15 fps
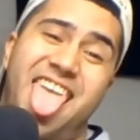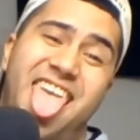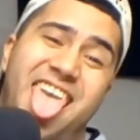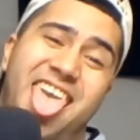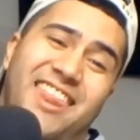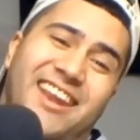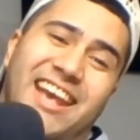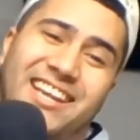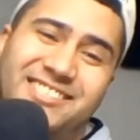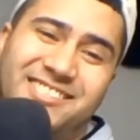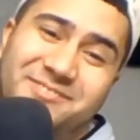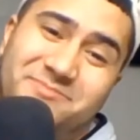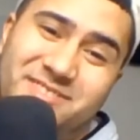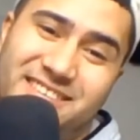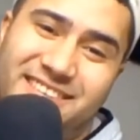has to
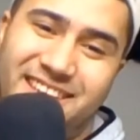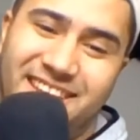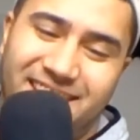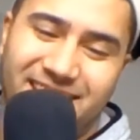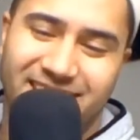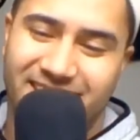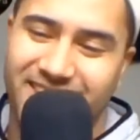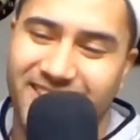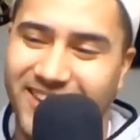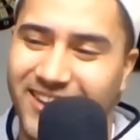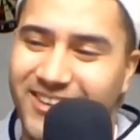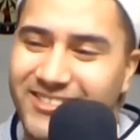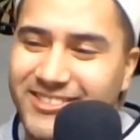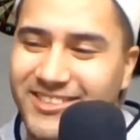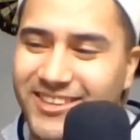be, you know,
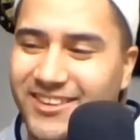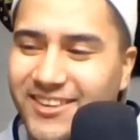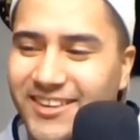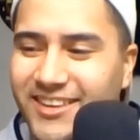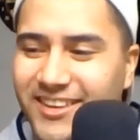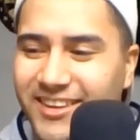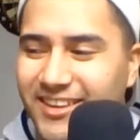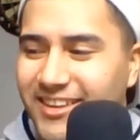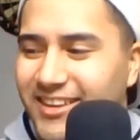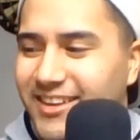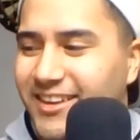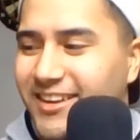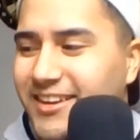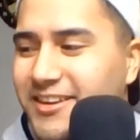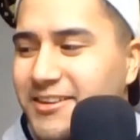so,
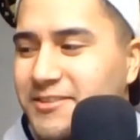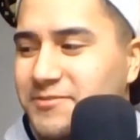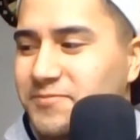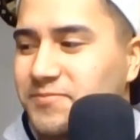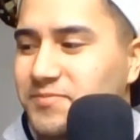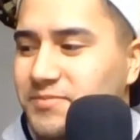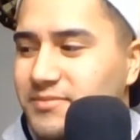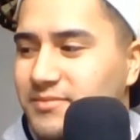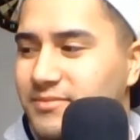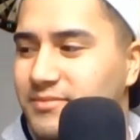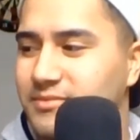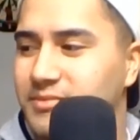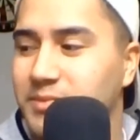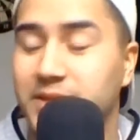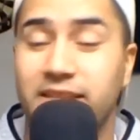
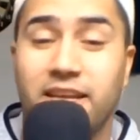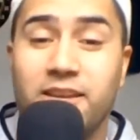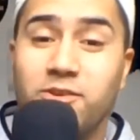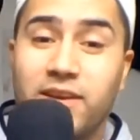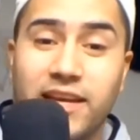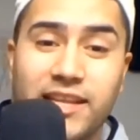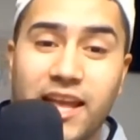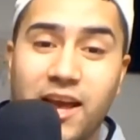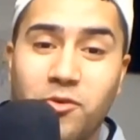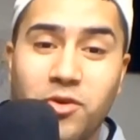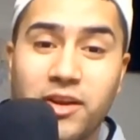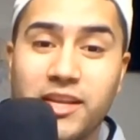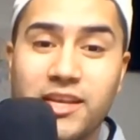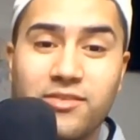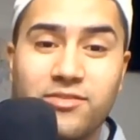but then you get that one
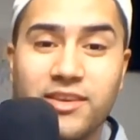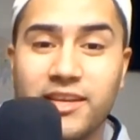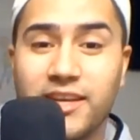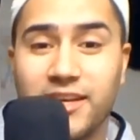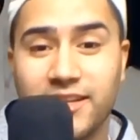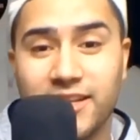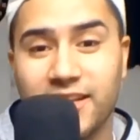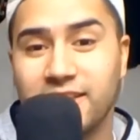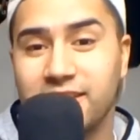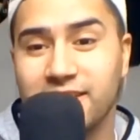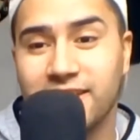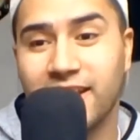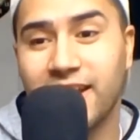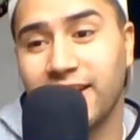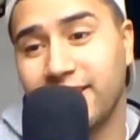even kid that's just
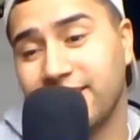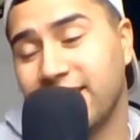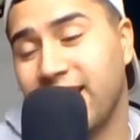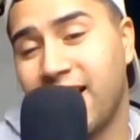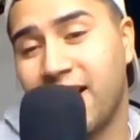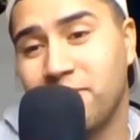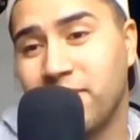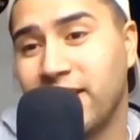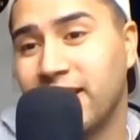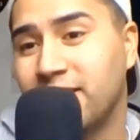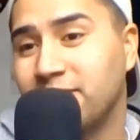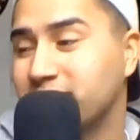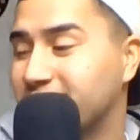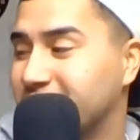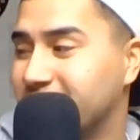like, nah, man, I'm
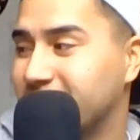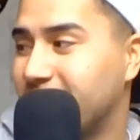good.